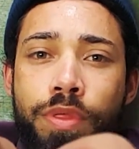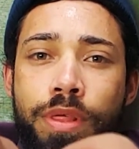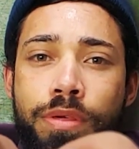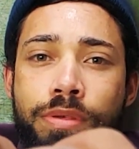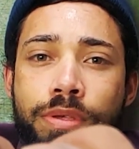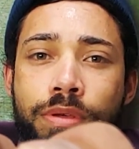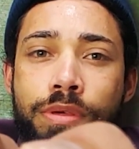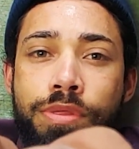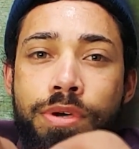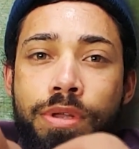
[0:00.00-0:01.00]
Then the
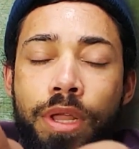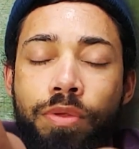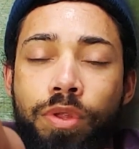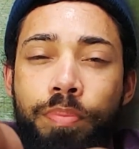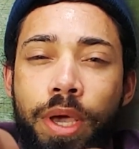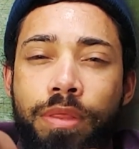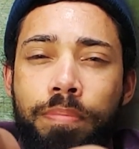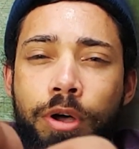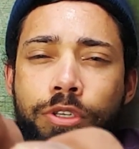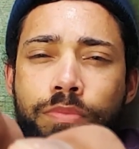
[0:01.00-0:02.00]
third light will appear at the
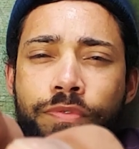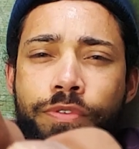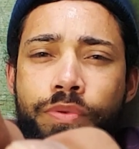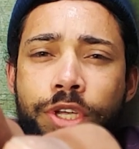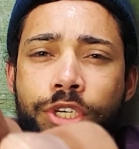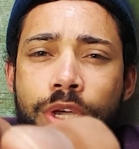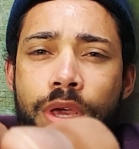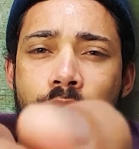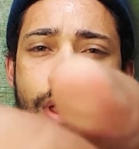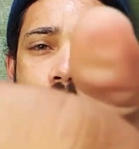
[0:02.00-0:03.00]
bottom of the switch.
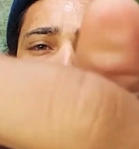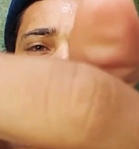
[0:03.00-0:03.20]
And then the